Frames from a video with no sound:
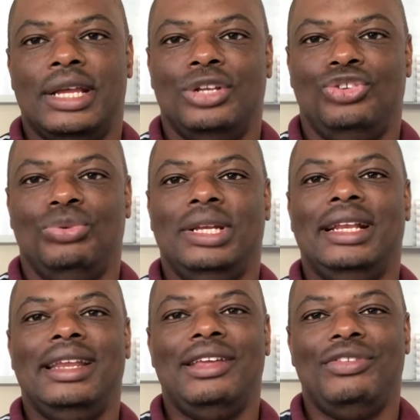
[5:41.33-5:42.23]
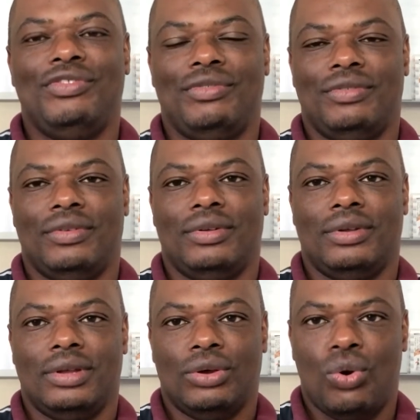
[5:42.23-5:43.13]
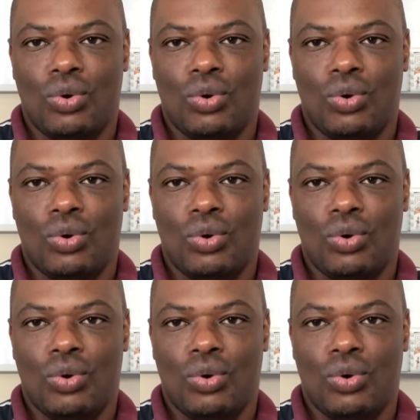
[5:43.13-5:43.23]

Do we live or